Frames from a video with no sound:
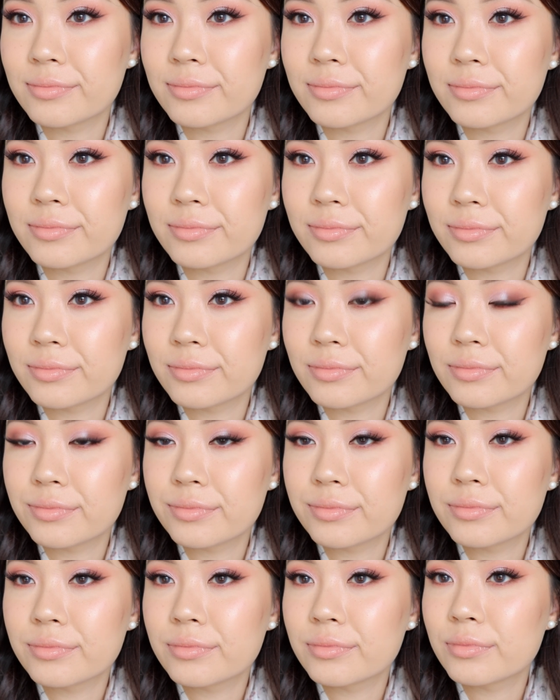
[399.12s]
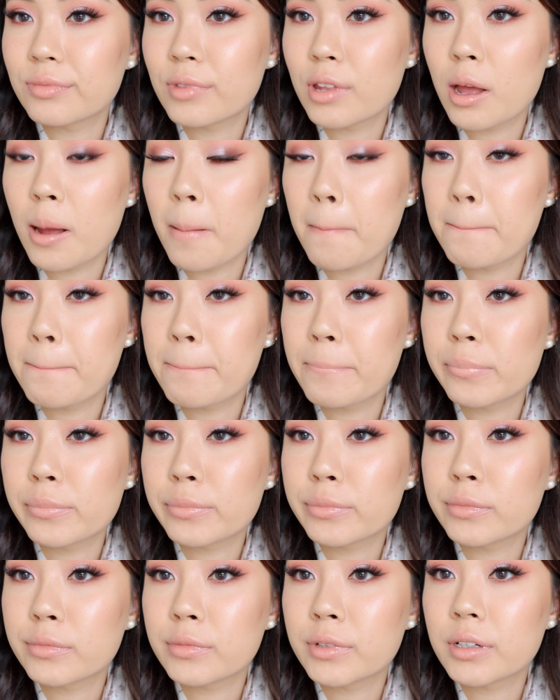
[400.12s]

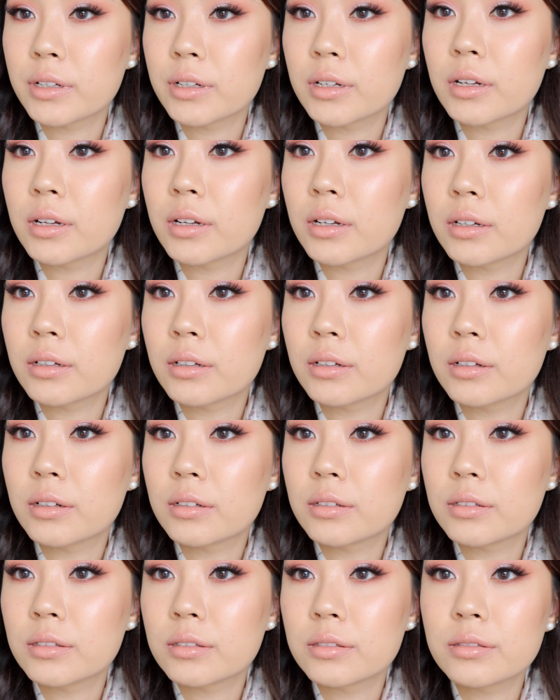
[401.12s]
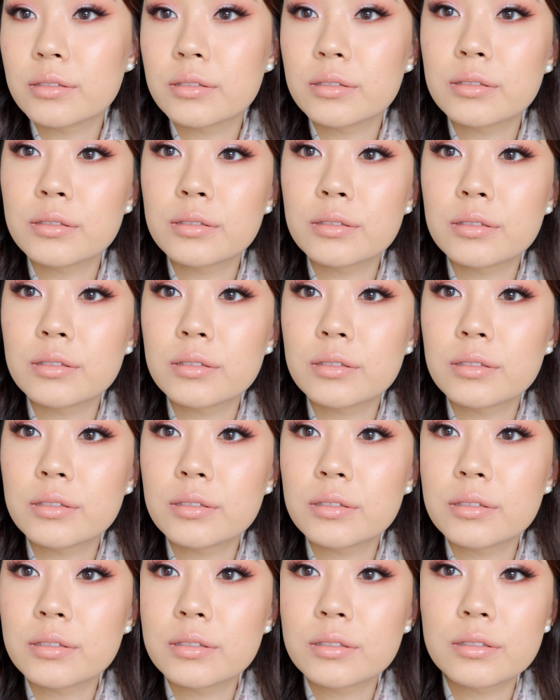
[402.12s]

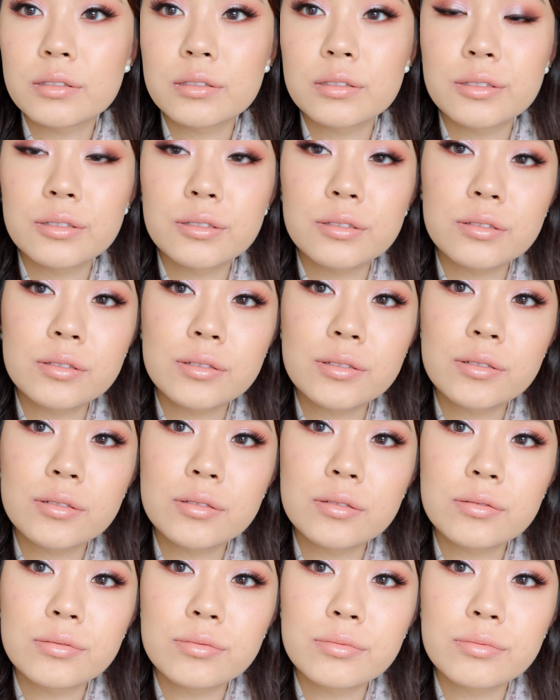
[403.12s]
(silence)